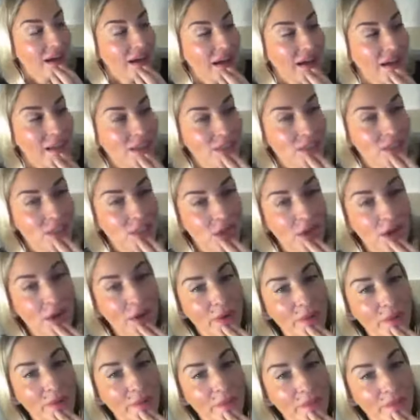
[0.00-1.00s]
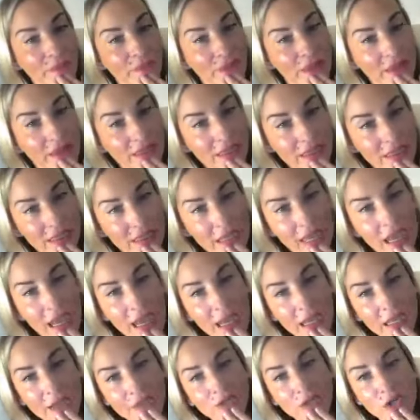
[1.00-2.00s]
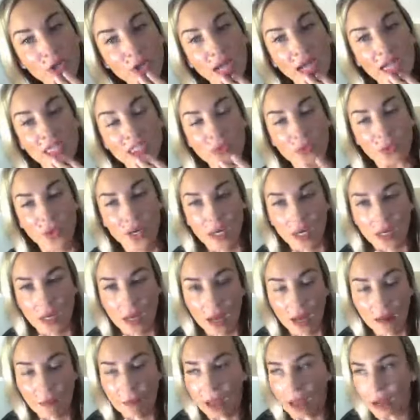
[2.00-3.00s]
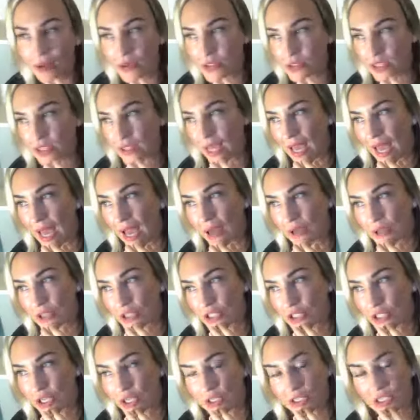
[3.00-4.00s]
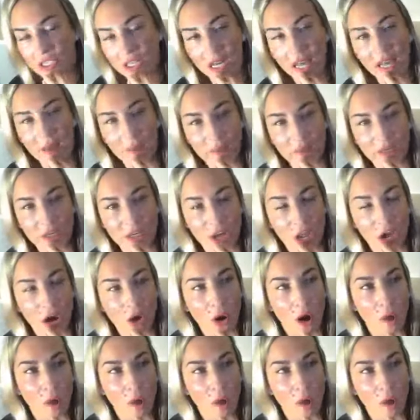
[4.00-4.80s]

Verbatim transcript: And so, yeah, if you guys want to come out to the house church, let me know.